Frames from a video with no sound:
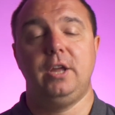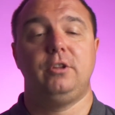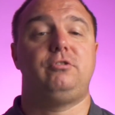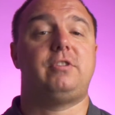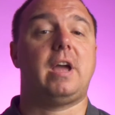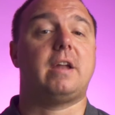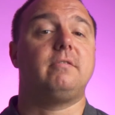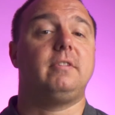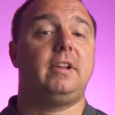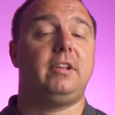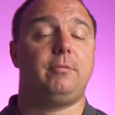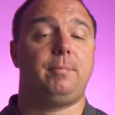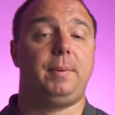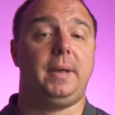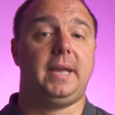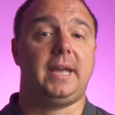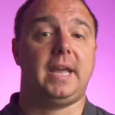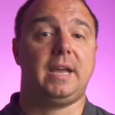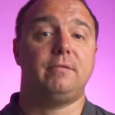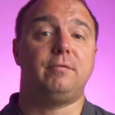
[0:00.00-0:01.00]
Generally
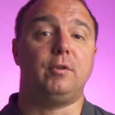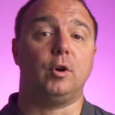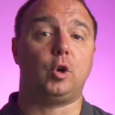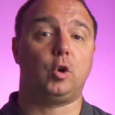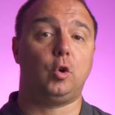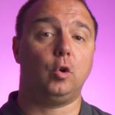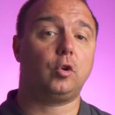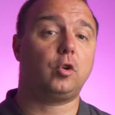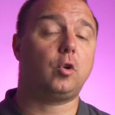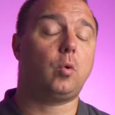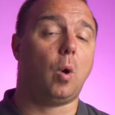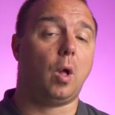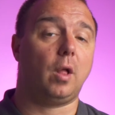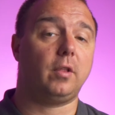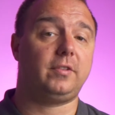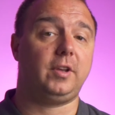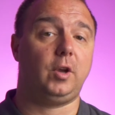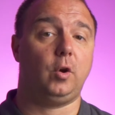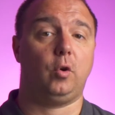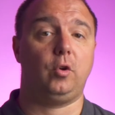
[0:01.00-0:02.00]
speaking, for good
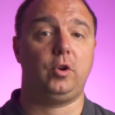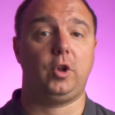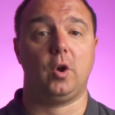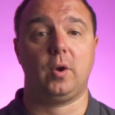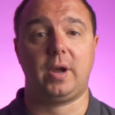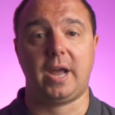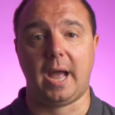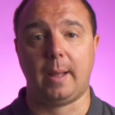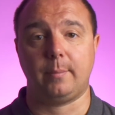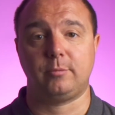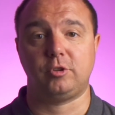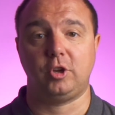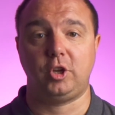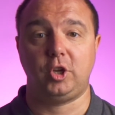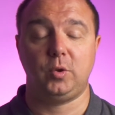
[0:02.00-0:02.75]
quality audio capture,